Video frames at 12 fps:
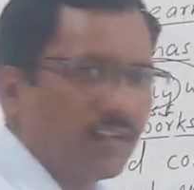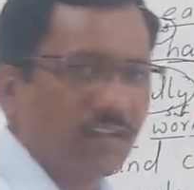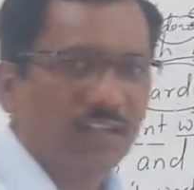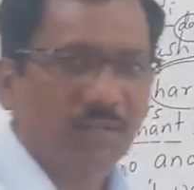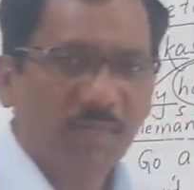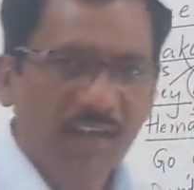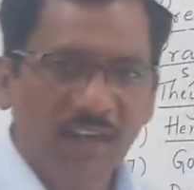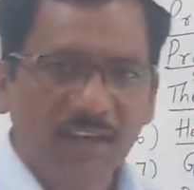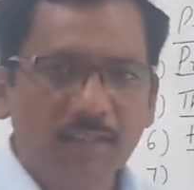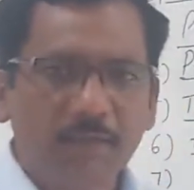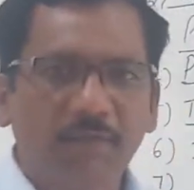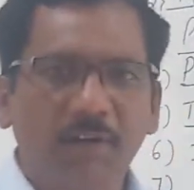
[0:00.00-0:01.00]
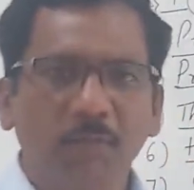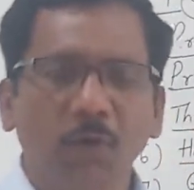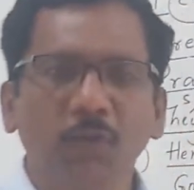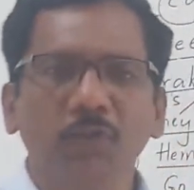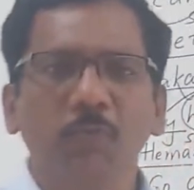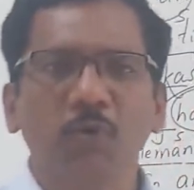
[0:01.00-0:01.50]
it means for
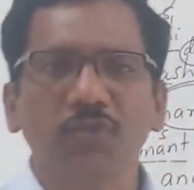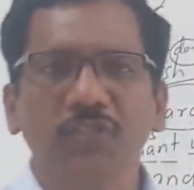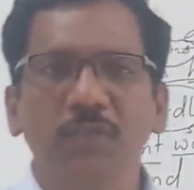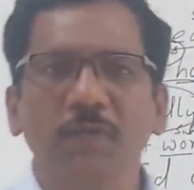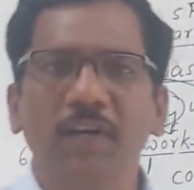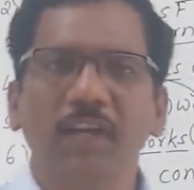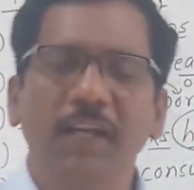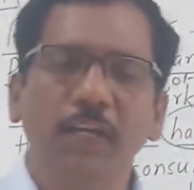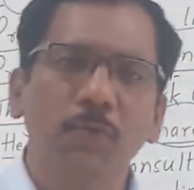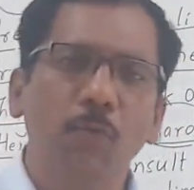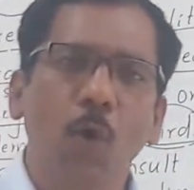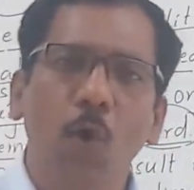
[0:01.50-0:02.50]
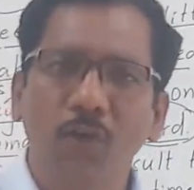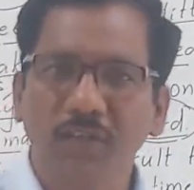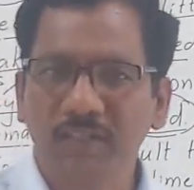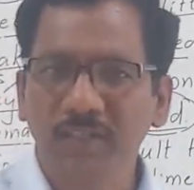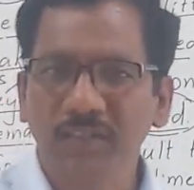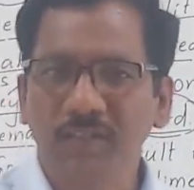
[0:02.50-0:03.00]
both positive and negative
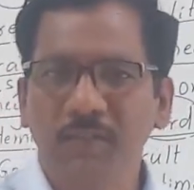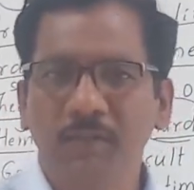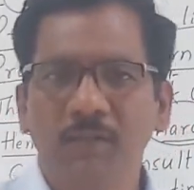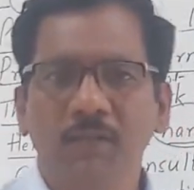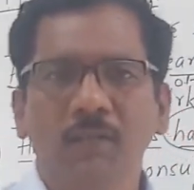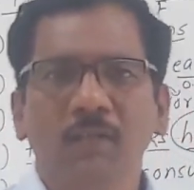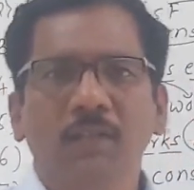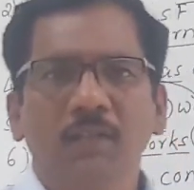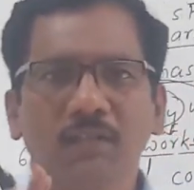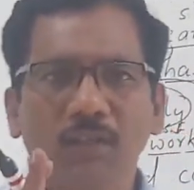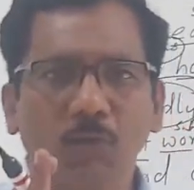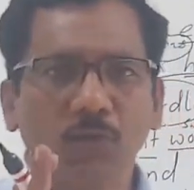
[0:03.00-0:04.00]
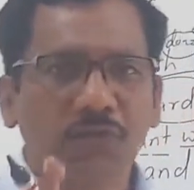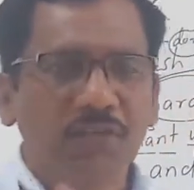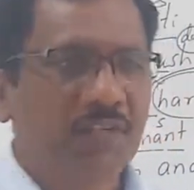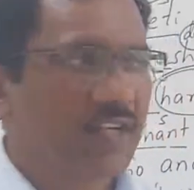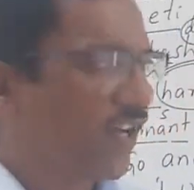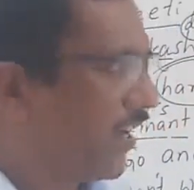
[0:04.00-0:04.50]
orders, the
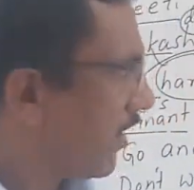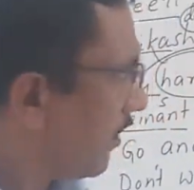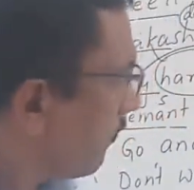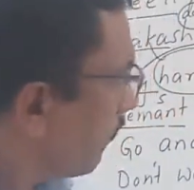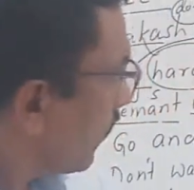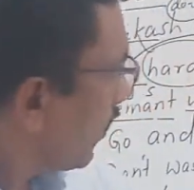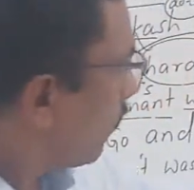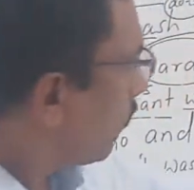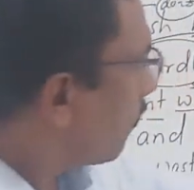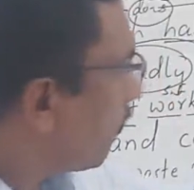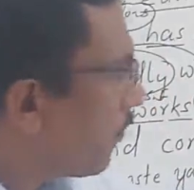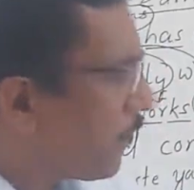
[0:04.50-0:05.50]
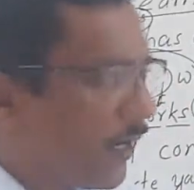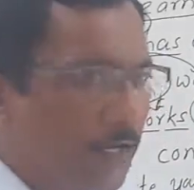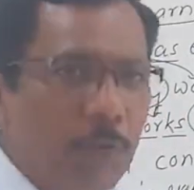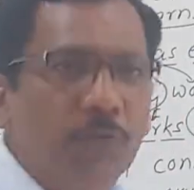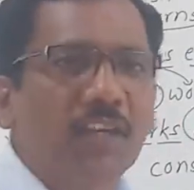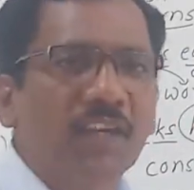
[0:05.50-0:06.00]
question tag will
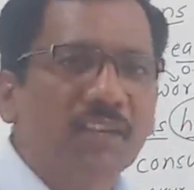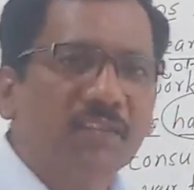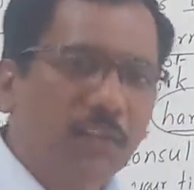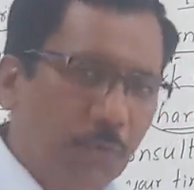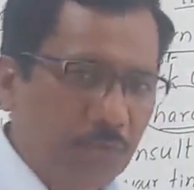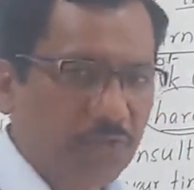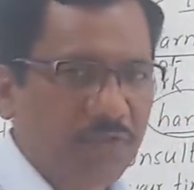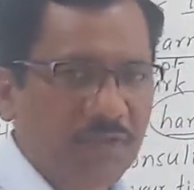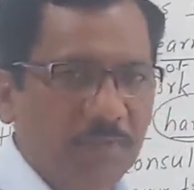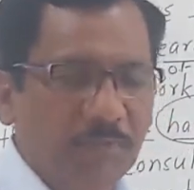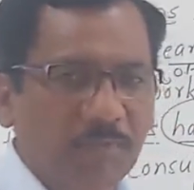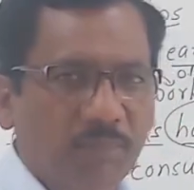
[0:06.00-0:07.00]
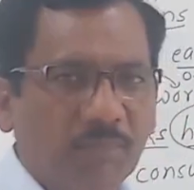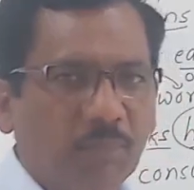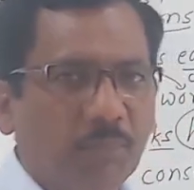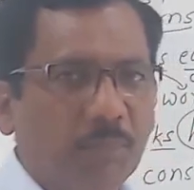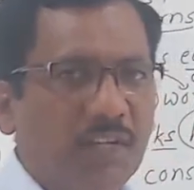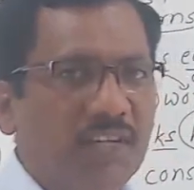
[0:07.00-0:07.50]
you is used.
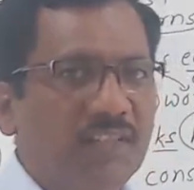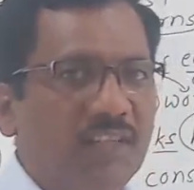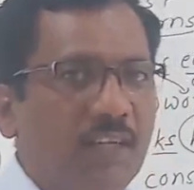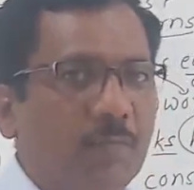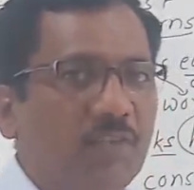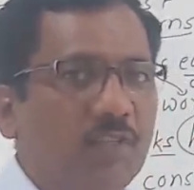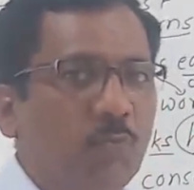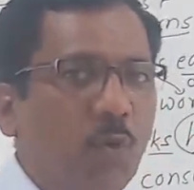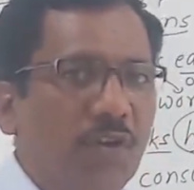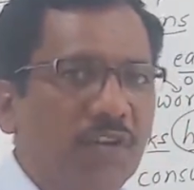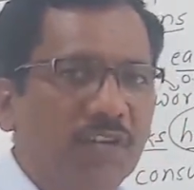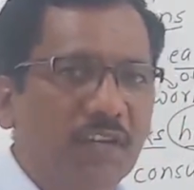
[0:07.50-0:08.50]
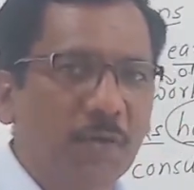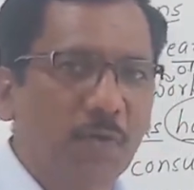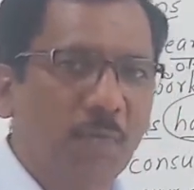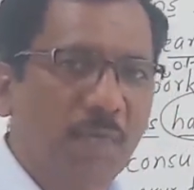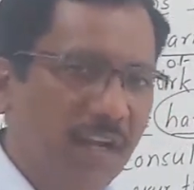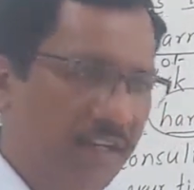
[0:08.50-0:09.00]
Please keep this point in
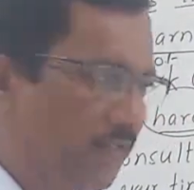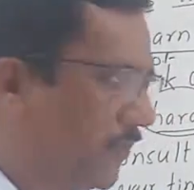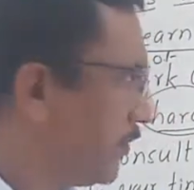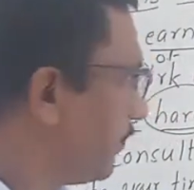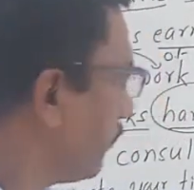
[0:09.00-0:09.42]
your mind.